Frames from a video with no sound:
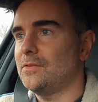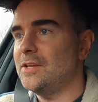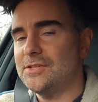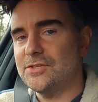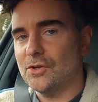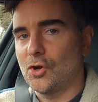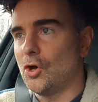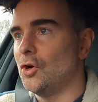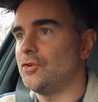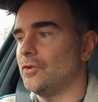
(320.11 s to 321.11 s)
this is a
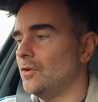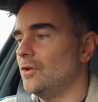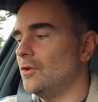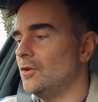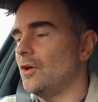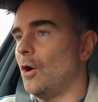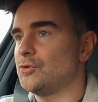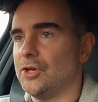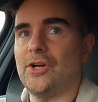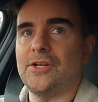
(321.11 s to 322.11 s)
good
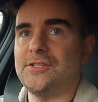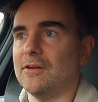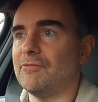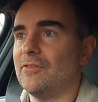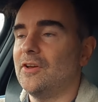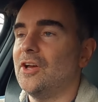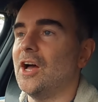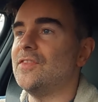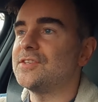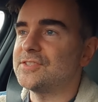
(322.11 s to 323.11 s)
alternative,
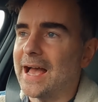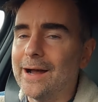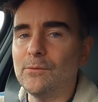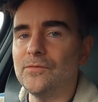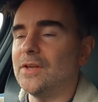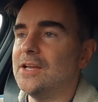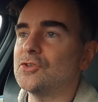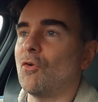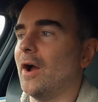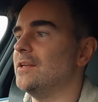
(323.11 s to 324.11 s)
and the sound is
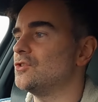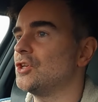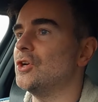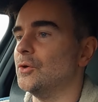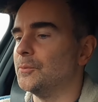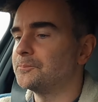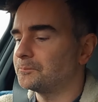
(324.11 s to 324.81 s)
great too.